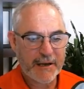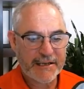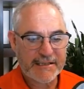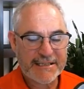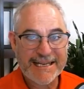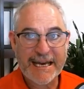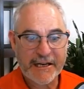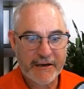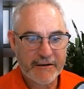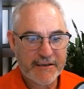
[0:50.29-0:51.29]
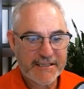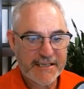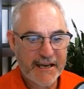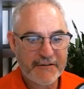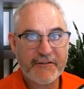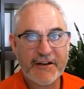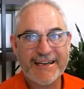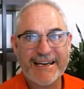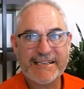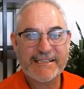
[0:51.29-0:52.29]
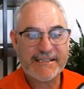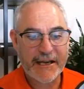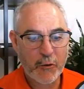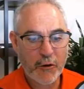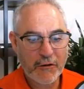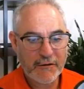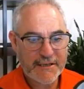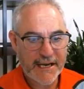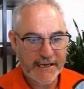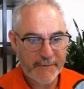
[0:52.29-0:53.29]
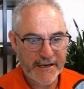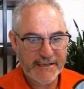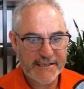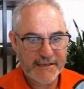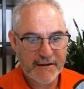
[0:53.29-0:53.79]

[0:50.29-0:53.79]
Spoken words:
its data saved in a SQL database.